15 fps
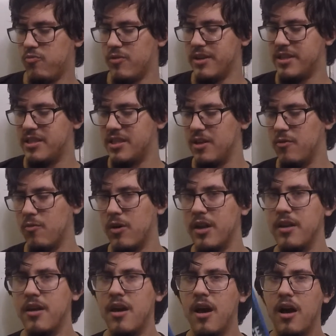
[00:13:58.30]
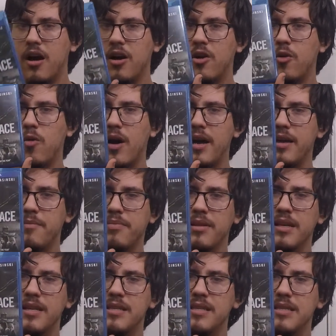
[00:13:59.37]
a recent one, A
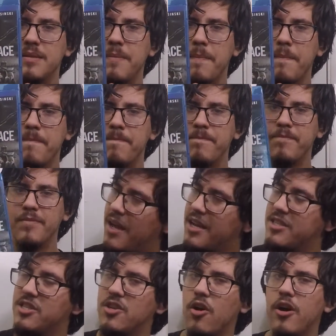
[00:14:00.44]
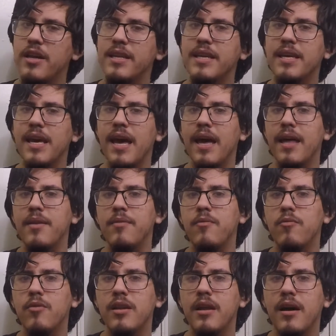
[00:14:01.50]
Quiet Place. I saw it
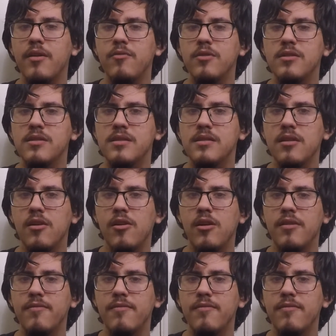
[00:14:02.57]
again when I was